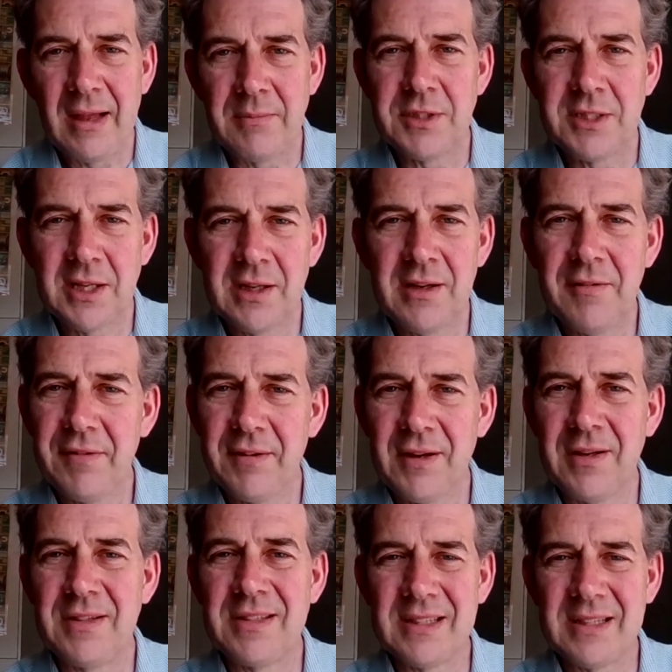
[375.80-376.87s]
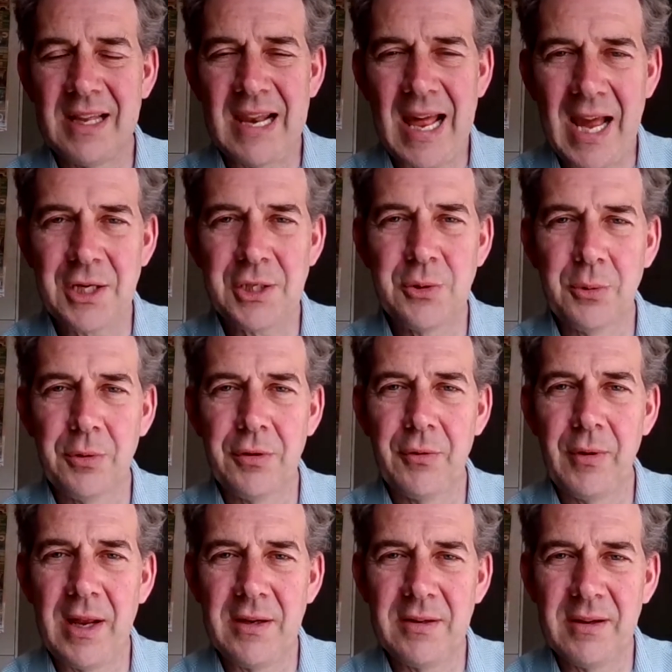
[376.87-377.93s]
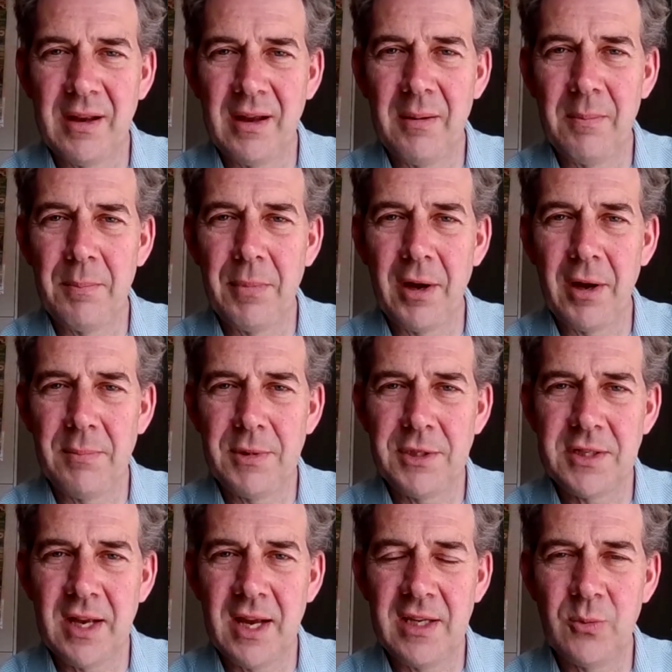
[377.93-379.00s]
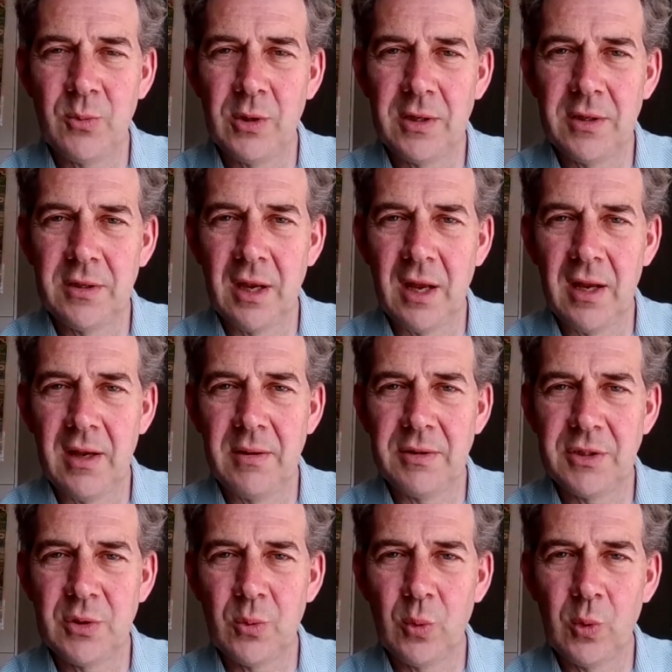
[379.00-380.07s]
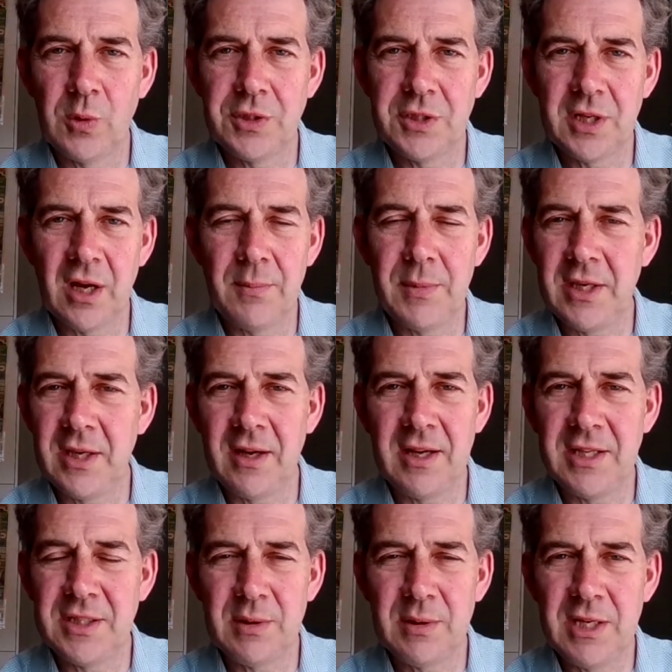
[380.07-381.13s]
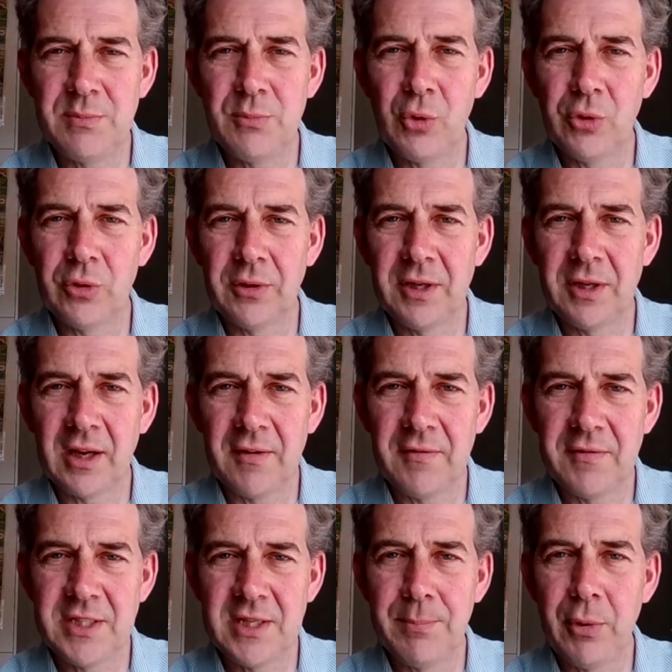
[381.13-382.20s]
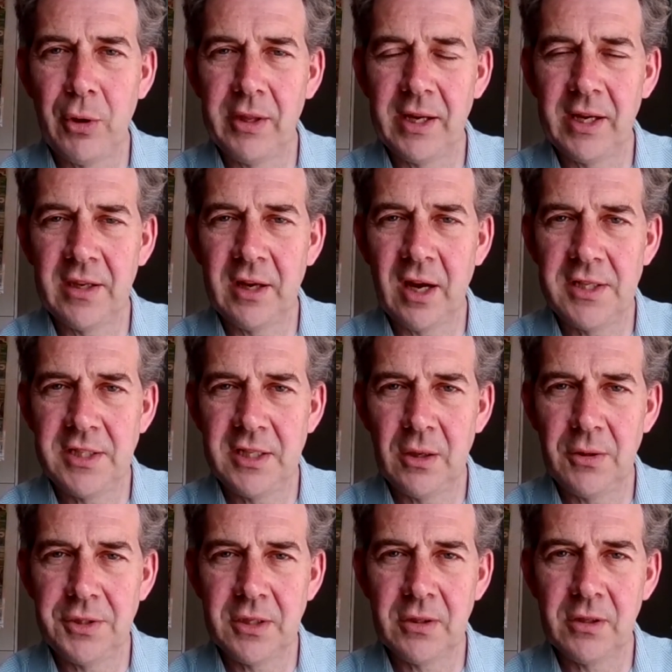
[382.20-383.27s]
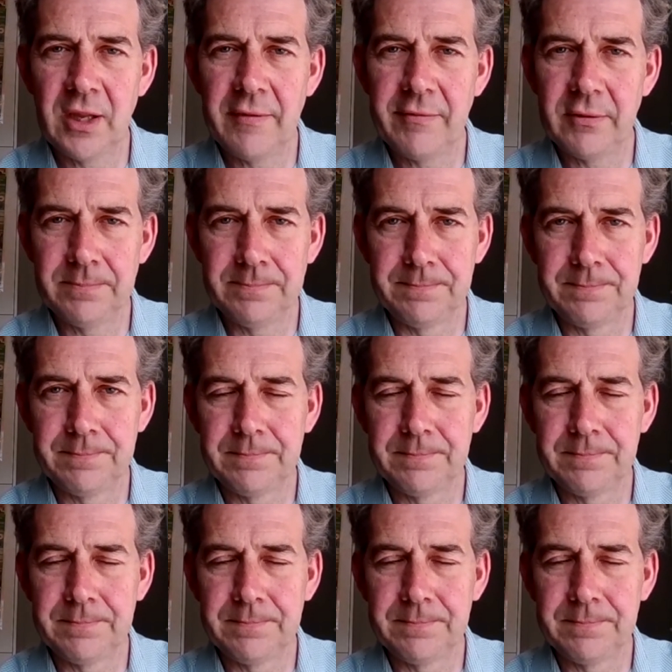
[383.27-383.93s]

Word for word: um, significant and actual threat um, by Mr. Erdogan uh, towards Armenia. It's it's more on the kind of symbolic and ideological level.